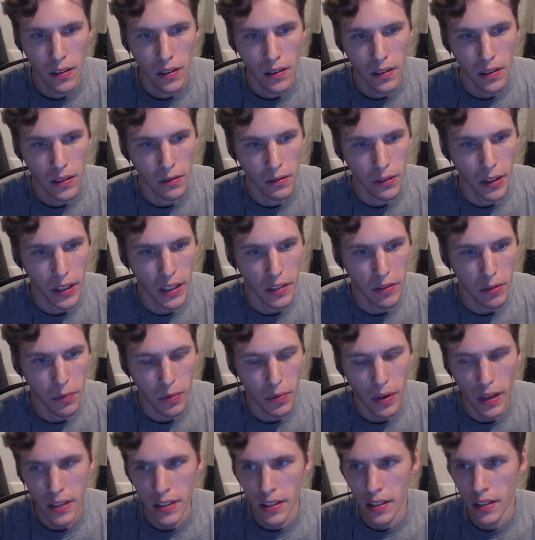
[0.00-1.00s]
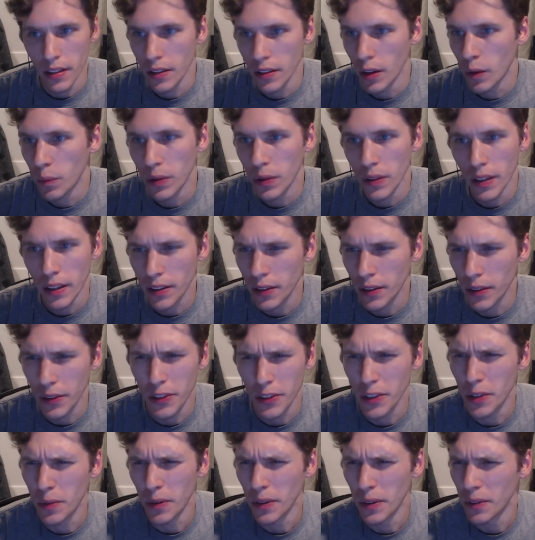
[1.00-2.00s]
running for president. No political
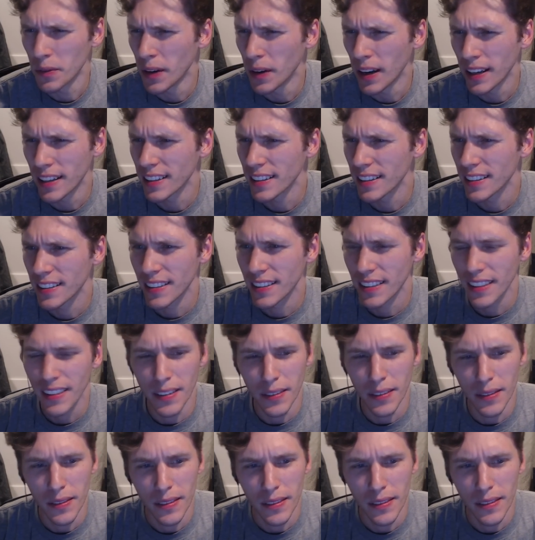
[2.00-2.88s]
humor. What? No.